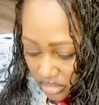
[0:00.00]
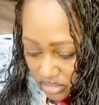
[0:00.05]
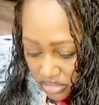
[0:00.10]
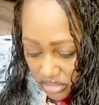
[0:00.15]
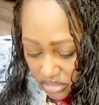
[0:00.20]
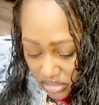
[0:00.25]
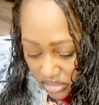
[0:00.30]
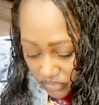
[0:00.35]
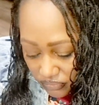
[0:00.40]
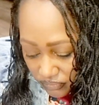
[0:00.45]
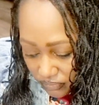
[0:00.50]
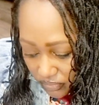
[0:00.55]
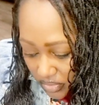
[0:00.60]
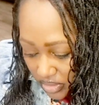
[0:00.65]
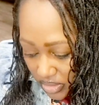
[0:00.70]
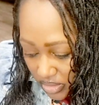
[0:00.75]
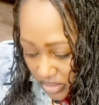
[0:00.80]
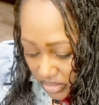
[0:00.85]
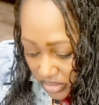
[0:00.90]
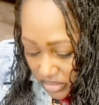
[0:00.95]
Ten of
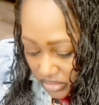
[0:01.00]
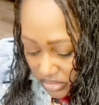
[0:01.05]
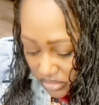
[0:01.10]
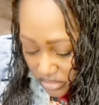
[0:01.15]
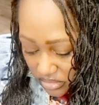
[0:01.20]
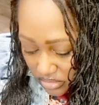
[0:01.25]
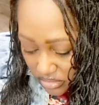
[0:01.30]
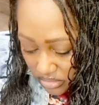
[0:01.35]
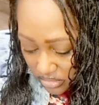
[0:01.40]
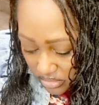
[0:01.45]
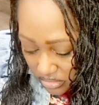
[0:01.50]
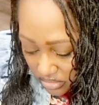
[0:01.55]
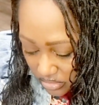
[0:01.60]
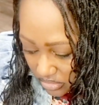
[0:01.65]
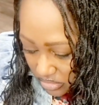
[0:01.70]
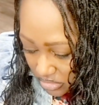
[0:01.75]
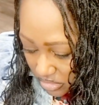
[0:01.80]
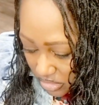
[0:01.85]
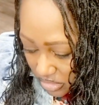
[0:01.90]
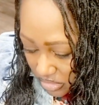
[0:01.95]
Wands,
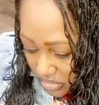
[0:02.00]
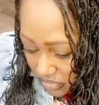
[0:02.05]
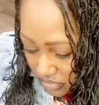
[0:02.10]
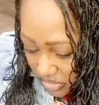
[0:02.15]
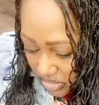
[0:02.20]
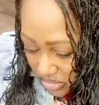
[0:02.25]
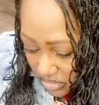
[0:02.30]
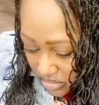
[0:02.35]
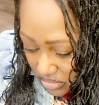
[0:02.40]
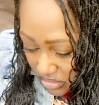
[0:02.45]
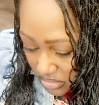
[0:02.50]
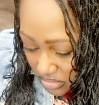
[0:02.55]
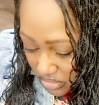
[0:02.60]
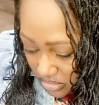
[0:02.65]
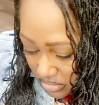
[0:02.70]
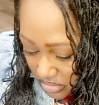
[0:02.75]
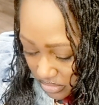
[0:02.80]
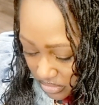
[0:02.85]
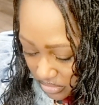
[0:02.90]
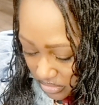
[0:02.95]
Judgment.
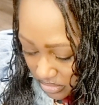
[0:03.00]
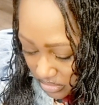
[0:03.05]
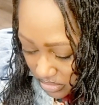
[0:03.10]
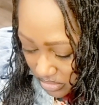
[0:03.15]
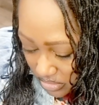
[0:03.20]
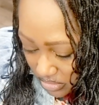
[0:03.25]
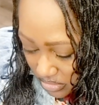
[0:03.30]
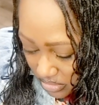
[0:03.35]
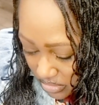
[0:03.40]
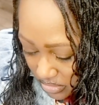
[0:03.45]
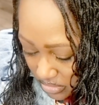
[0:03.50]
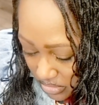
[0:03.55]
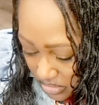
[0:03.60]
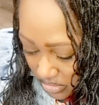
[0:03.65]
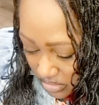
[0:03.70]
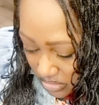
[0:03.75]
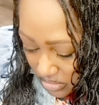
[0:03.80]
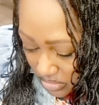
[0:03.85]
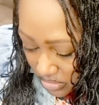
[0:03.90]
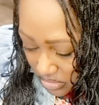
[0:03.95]

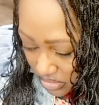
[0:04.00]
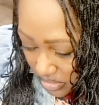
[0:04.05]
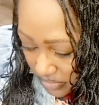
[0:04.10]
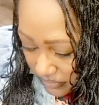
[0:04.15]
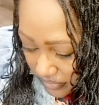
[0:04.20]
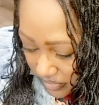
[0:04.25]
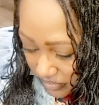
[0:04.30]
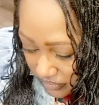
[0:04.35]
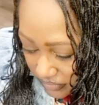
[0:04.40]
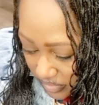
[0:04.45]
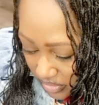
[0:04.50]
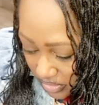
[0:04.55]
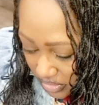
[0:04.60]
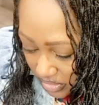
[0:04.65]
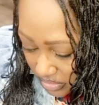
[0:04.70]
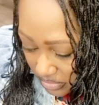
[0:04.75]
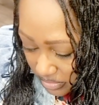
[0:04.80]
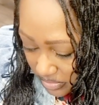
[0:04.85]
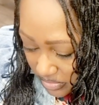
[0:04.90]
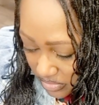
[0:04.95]
Seven of
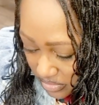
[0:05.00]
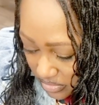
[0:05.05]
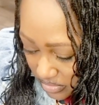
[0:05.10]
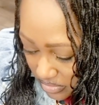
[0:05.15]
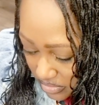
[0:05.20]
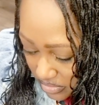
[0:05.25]
Cups.